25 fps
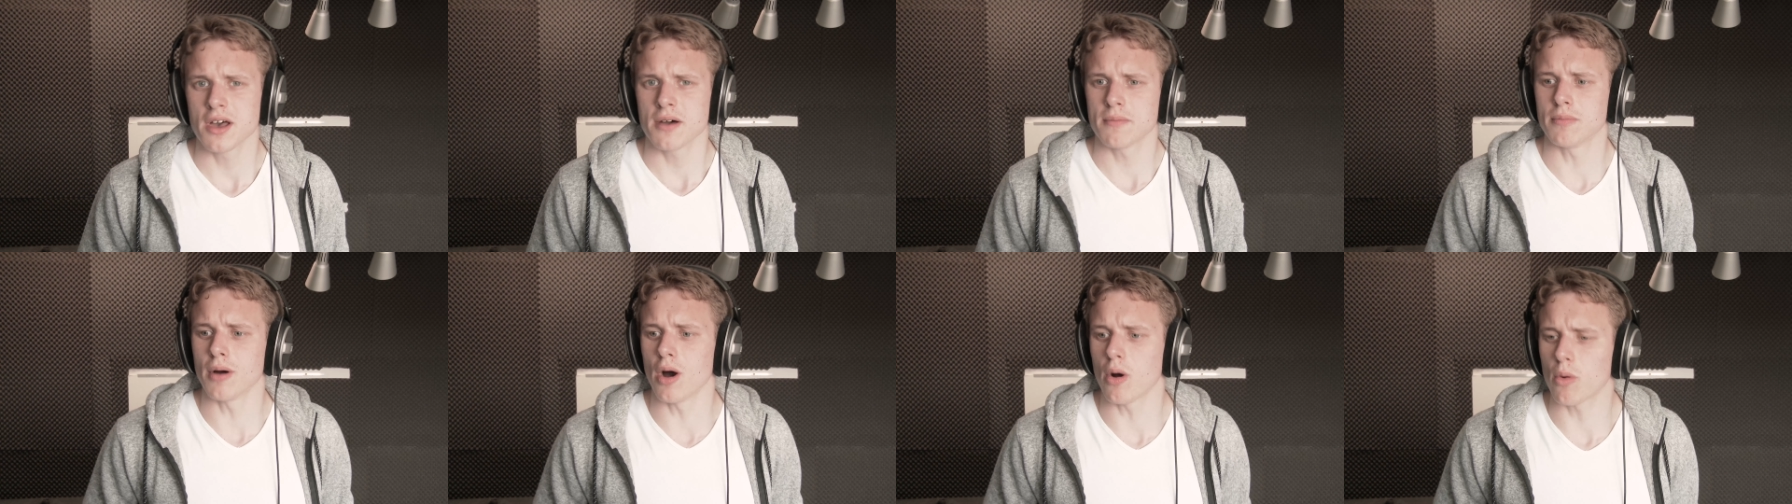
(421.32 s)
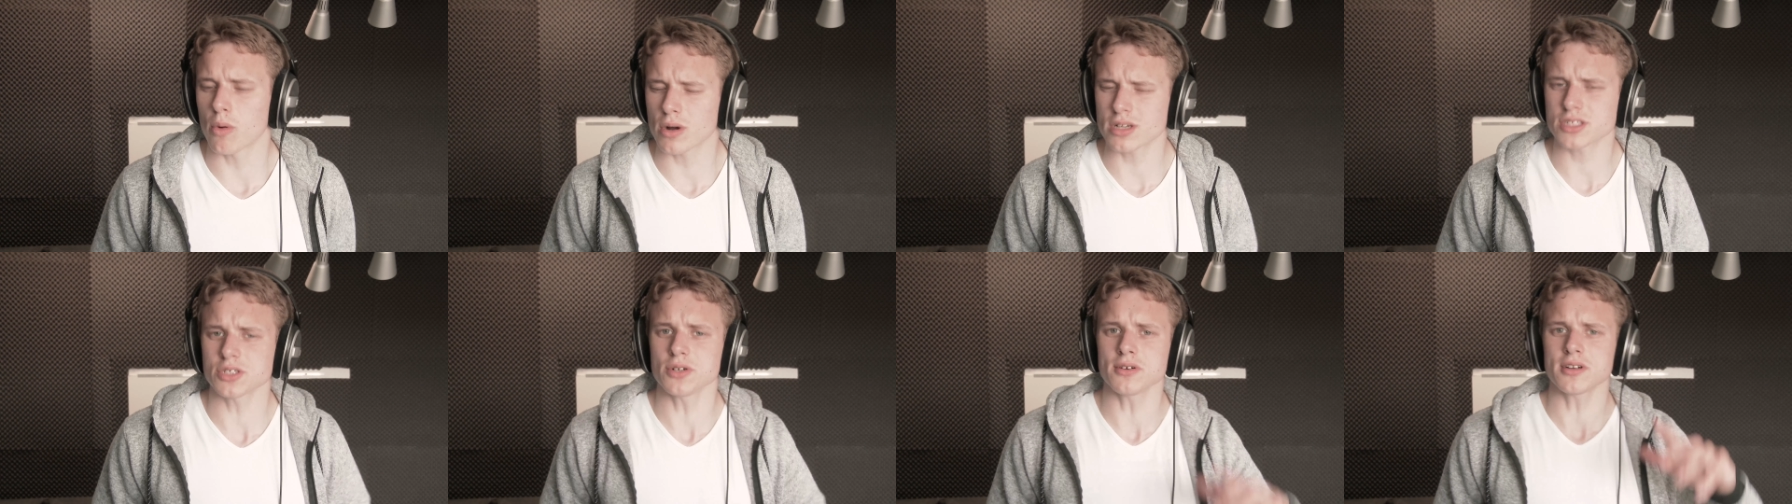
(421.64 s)
But
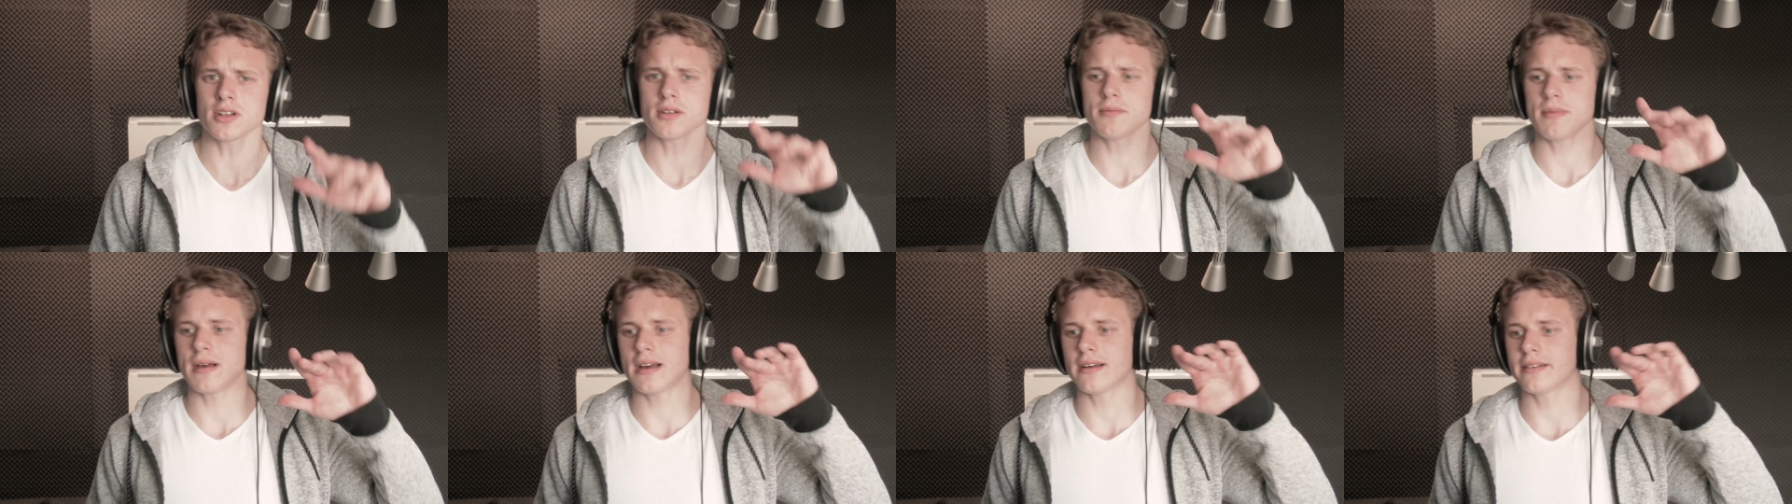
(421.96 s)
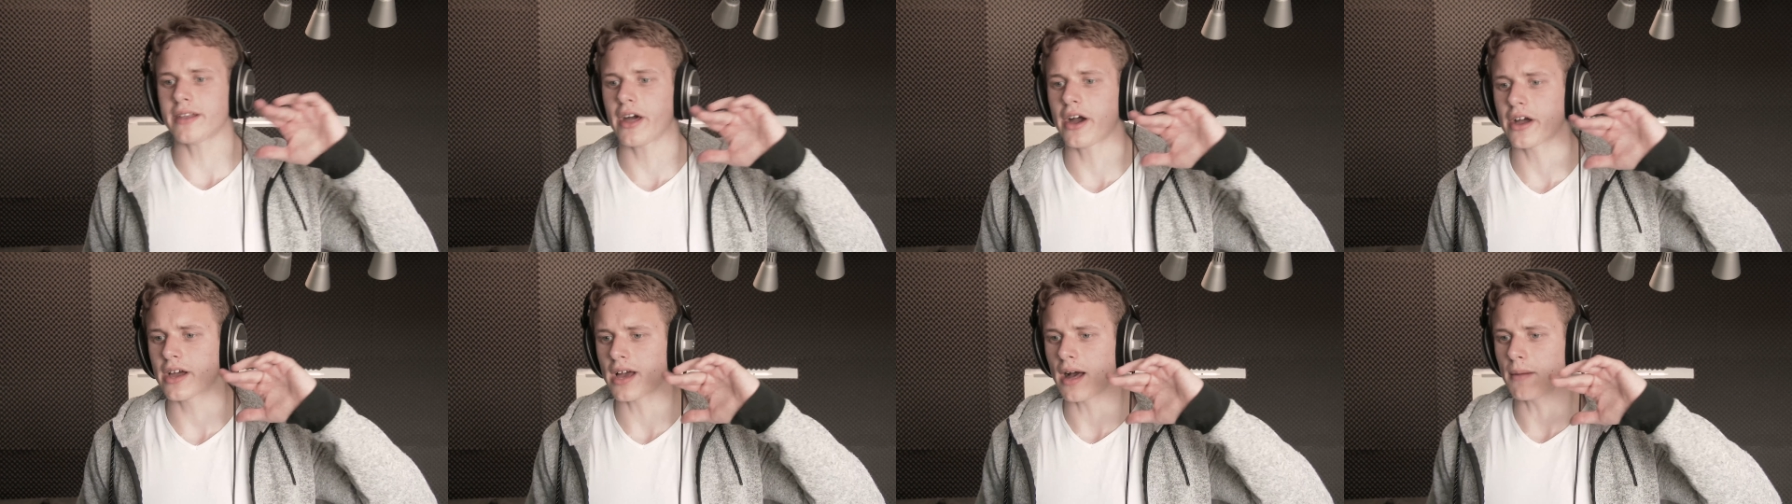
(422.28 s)
we're talking about
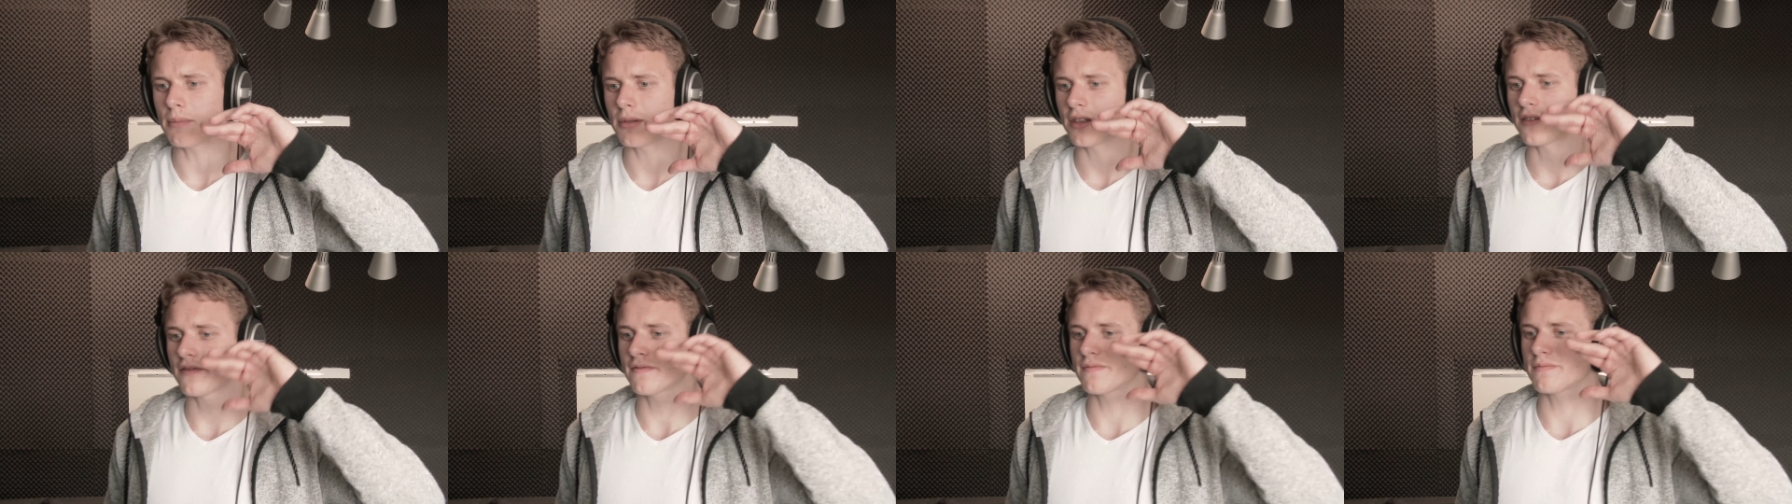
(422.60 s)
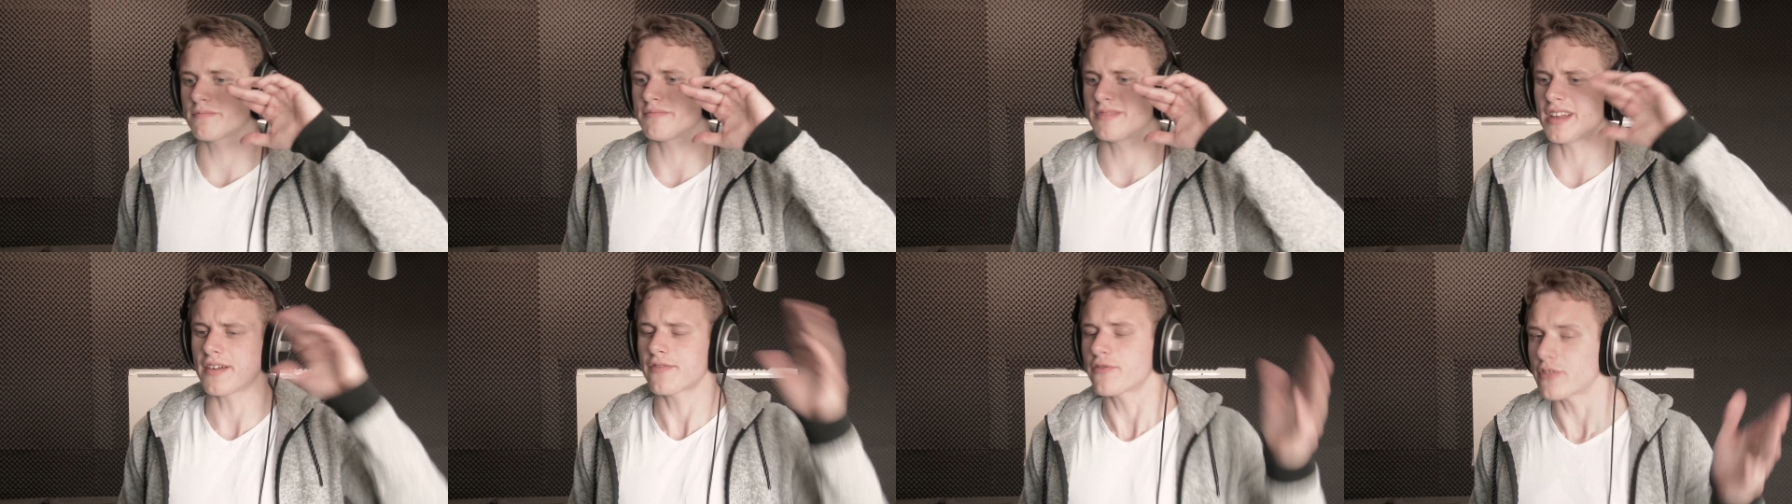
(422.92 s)
a couple of
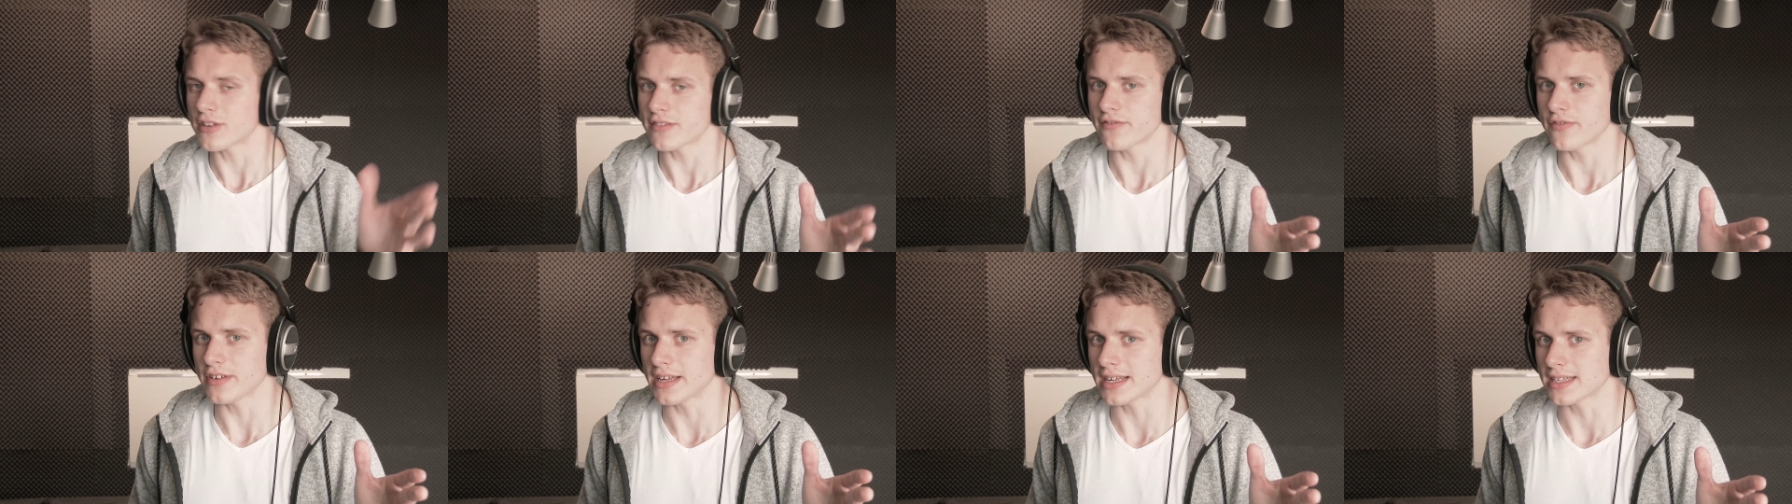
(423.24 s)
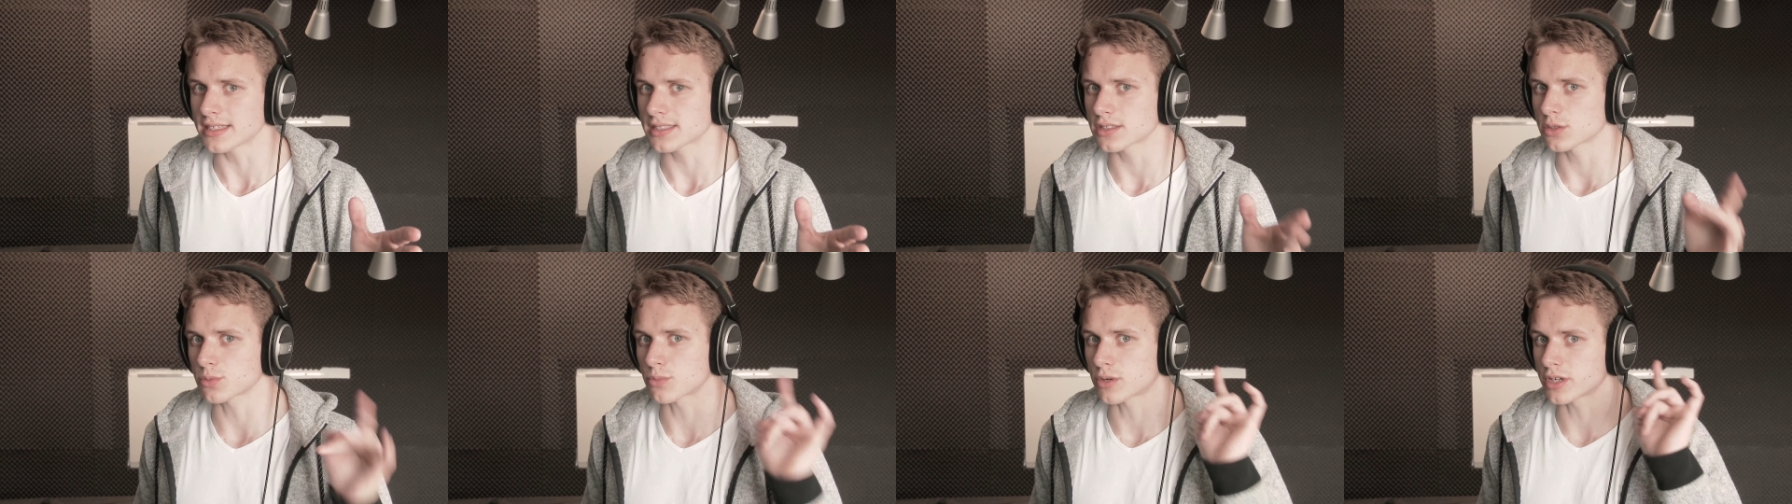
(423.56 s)
different
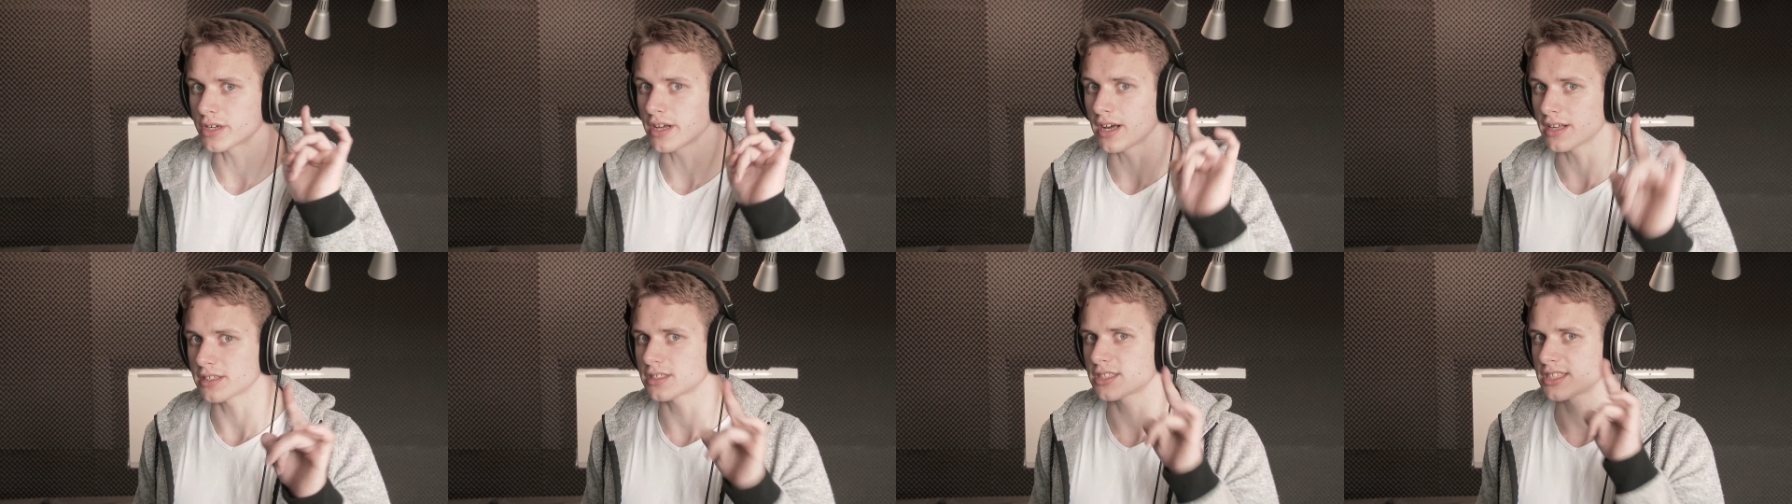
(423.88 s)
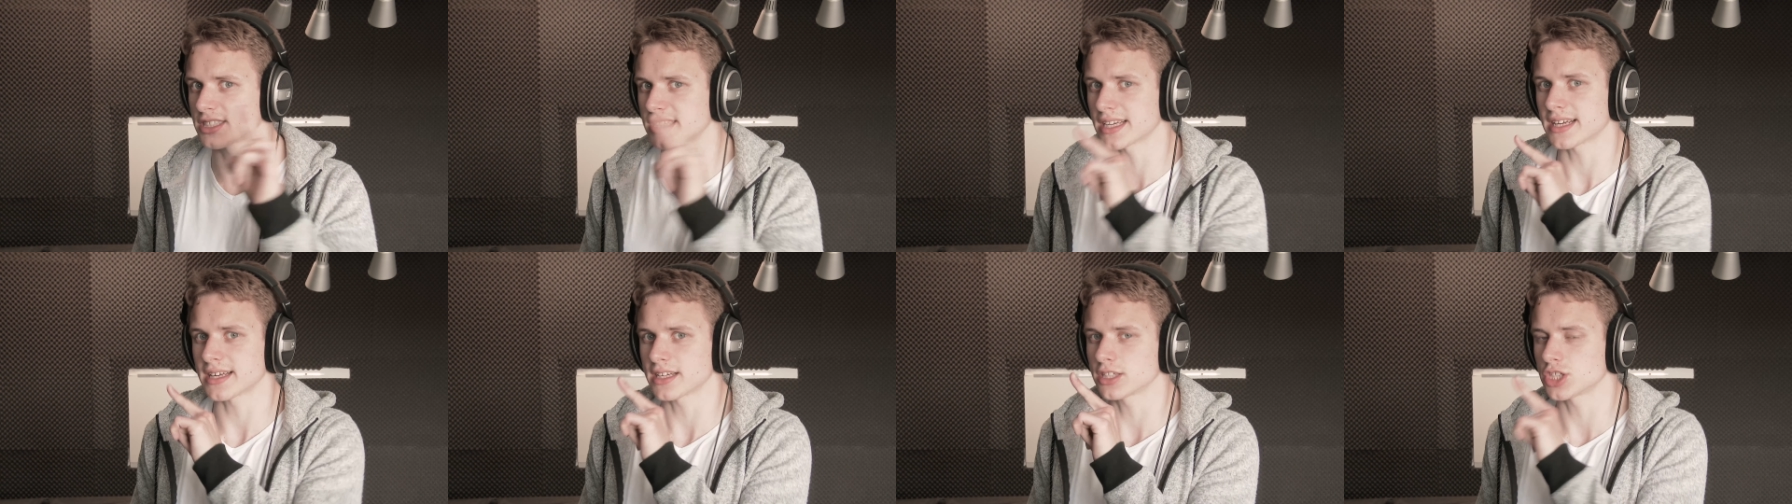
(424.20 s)
things. We're not
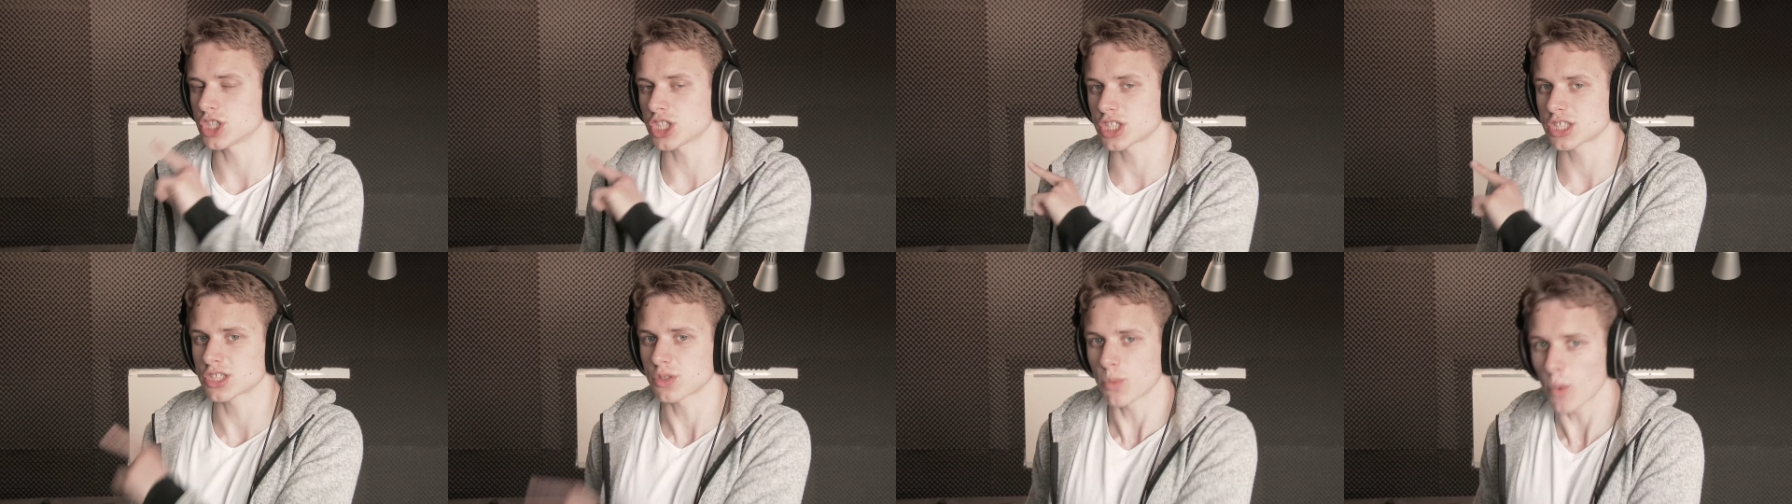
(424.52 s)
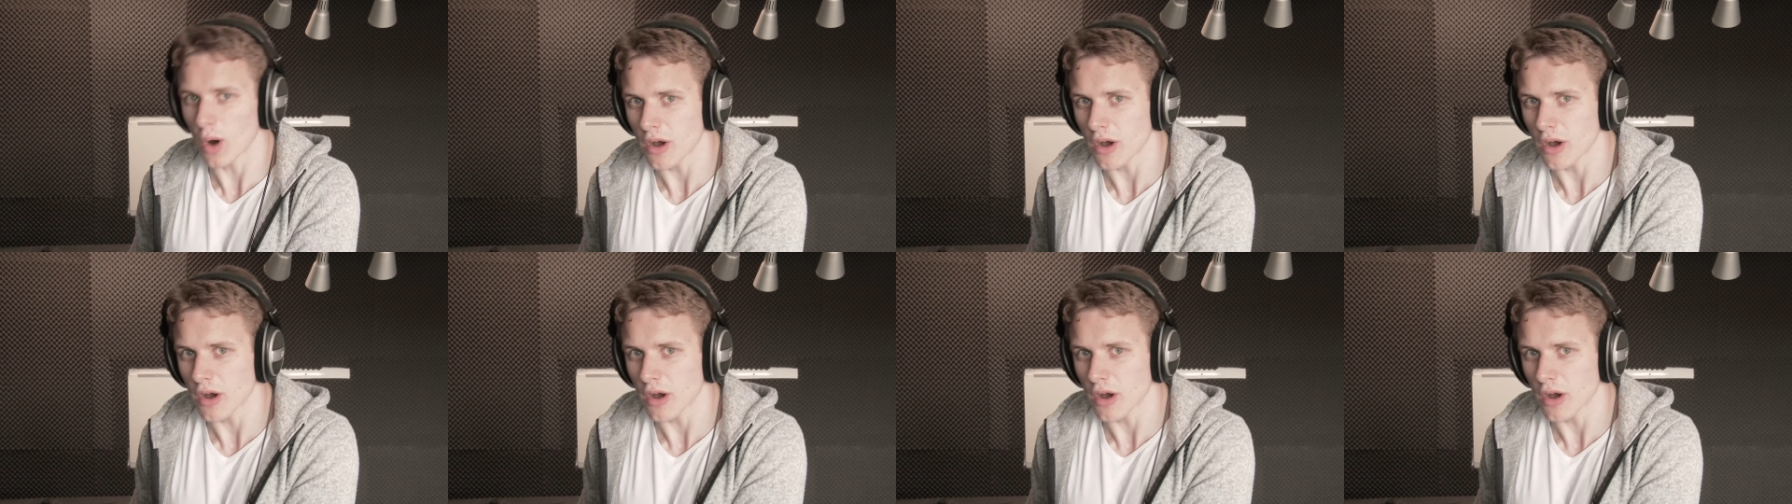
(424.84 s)
sticking just to